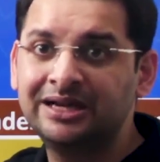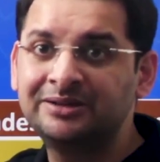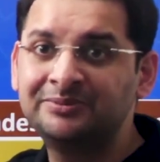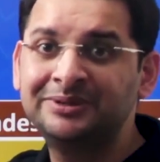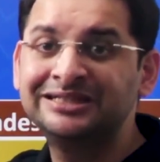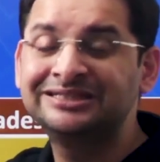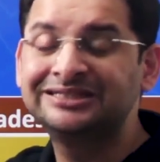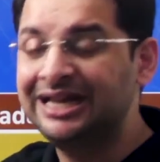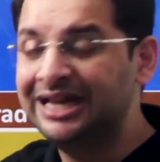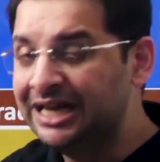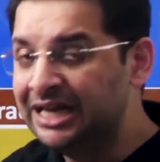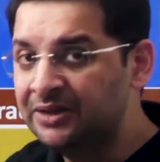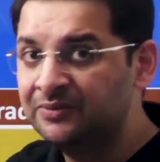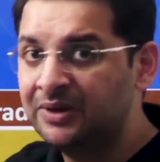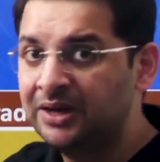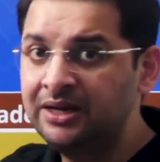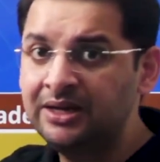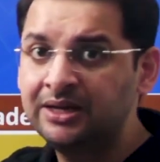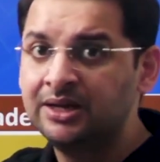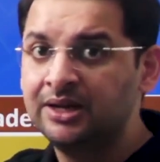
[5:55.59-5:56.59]
That means
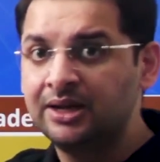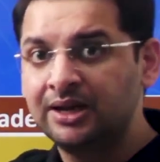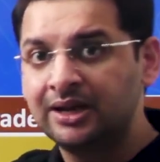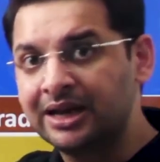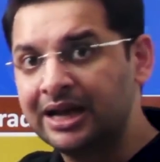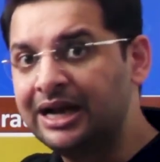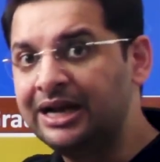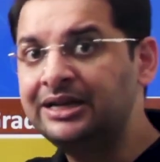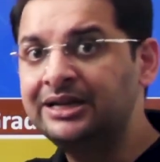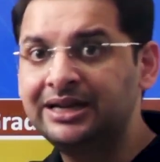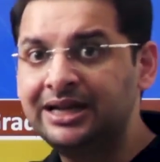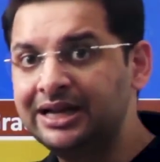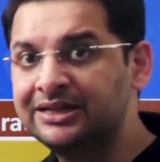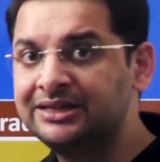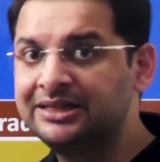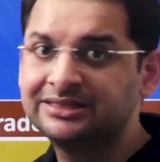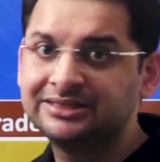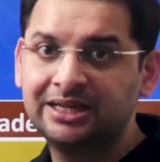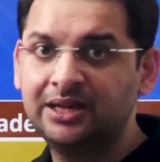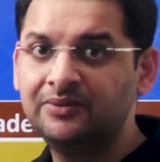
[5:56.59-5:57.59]
anyone can
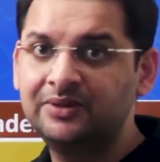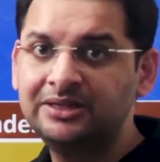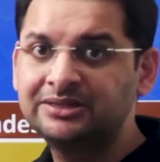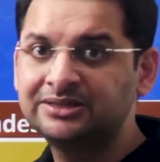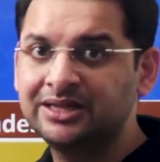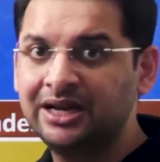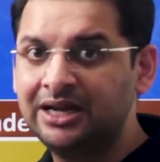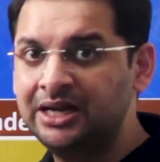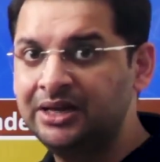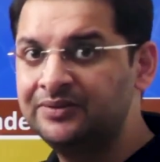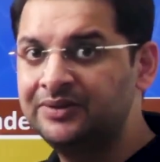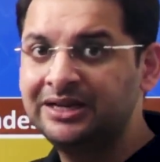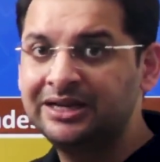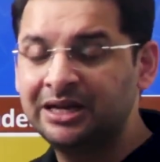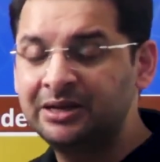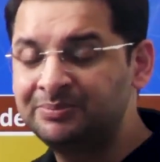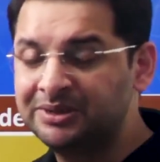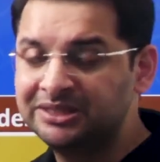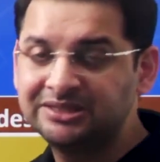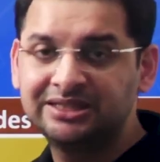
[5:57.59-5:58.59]
take these levels, anyone
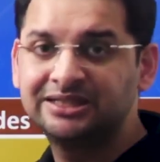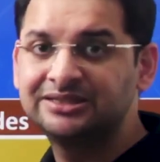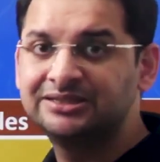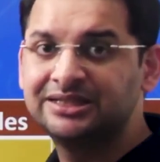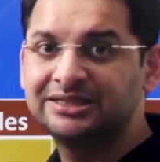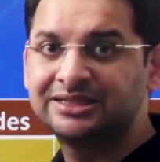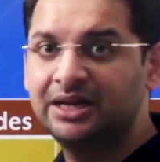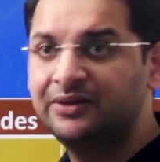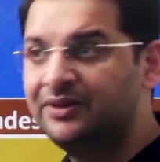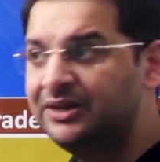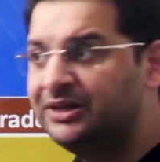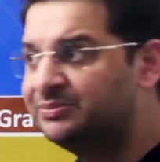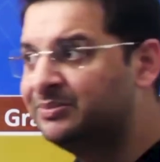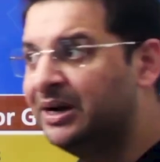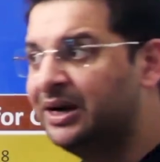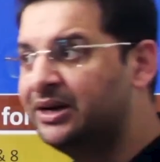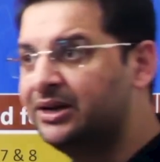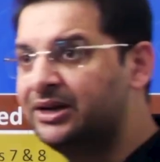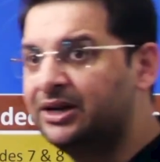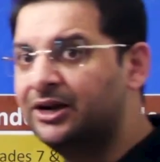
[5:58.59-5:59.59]
can purchase these levels,
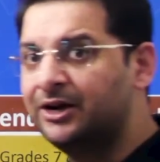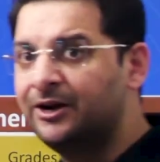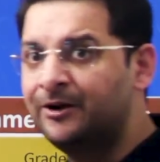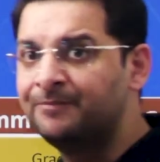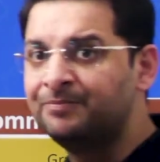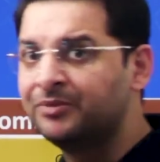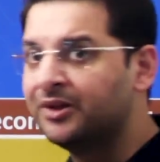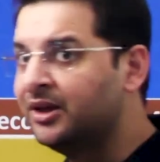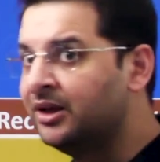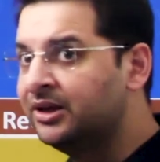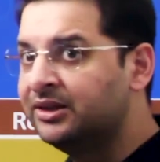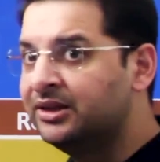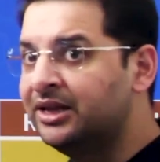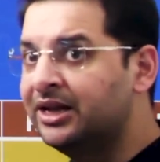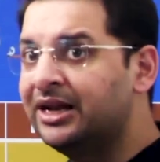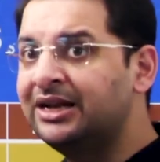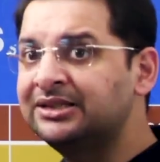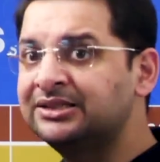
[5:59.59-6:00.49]
but there